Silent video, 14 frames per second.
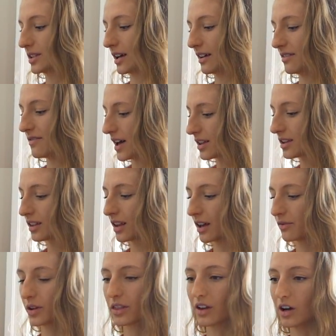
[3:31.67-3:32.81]
I fell in
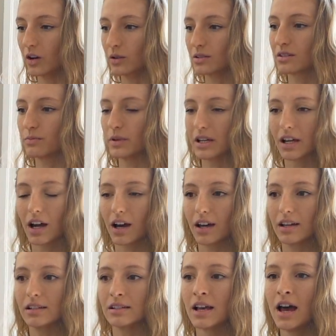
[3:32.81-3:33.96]
love with oats
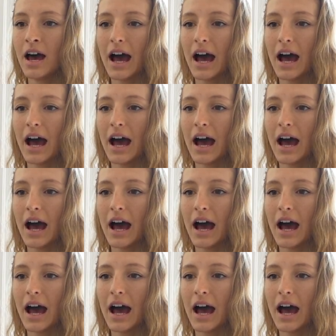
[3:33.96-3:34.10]
because